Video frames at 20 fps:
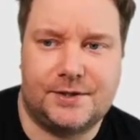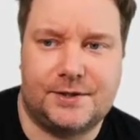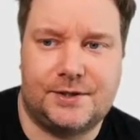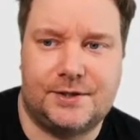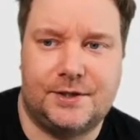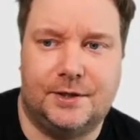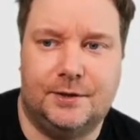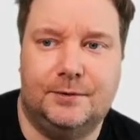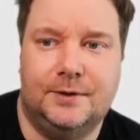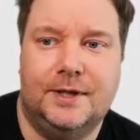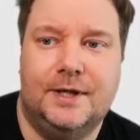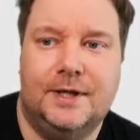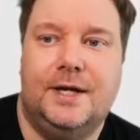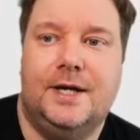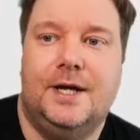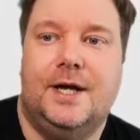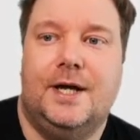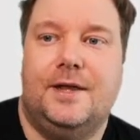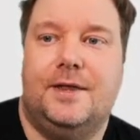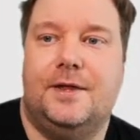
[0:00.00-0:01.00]
So
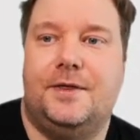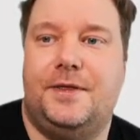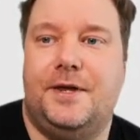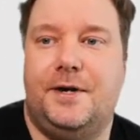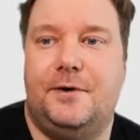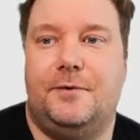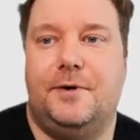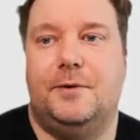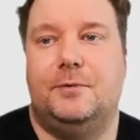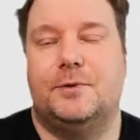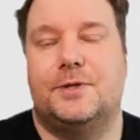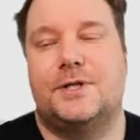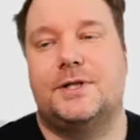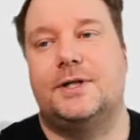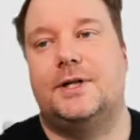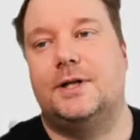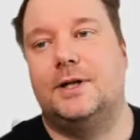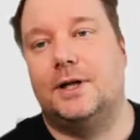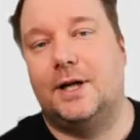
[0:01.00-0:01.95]
the theory would start